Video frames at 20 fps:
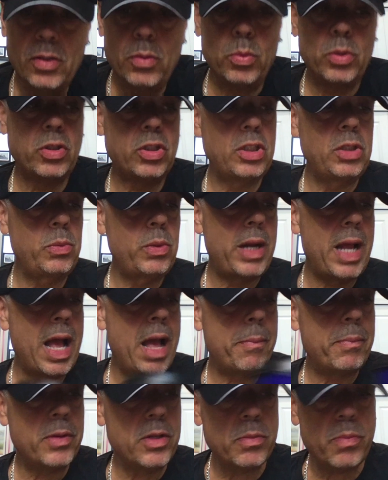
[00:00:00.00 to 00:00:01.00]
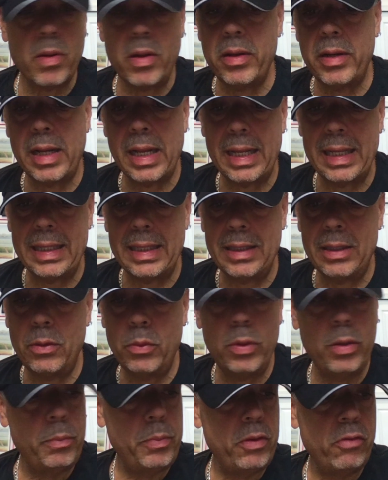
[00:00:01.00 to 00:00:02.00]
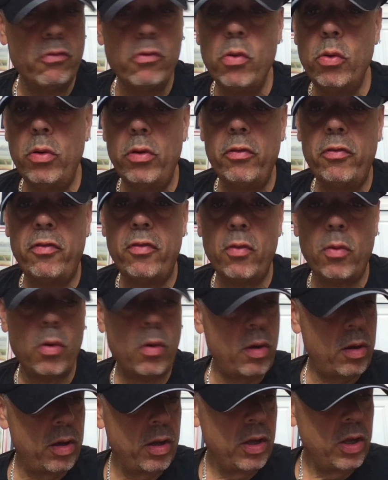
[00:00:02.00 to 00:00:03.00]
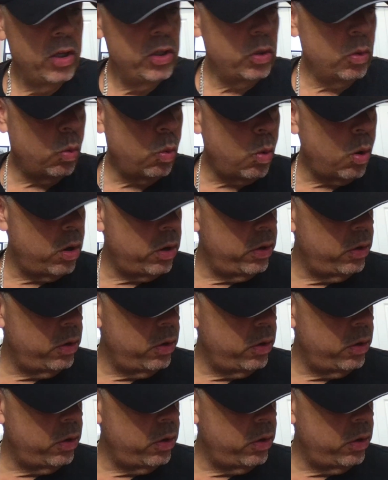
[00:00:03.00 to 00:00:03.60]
we'll see what happens, but we'll be rooting for the one